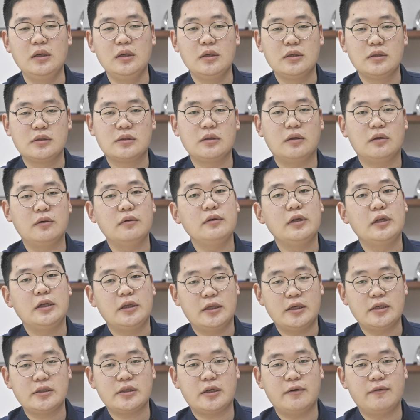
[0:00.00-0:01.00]
So
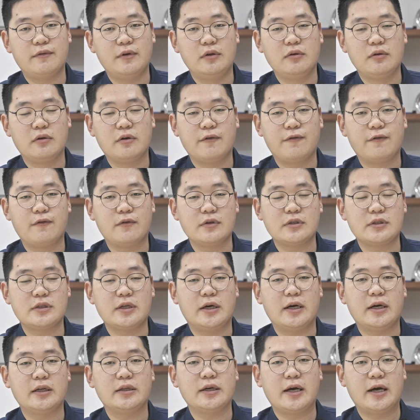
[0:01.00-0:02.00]
let's have a look first
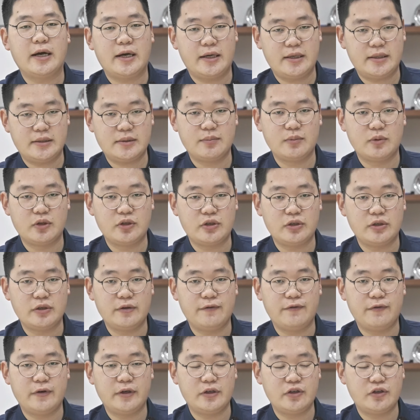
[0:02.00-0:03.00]
at as
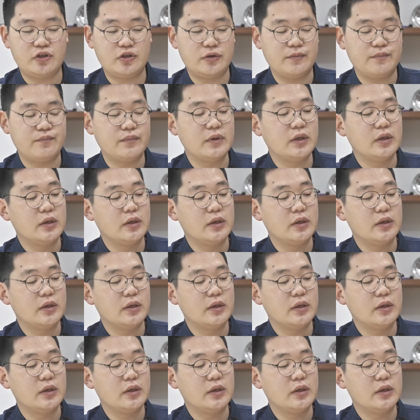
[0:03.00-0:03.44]
machined finish.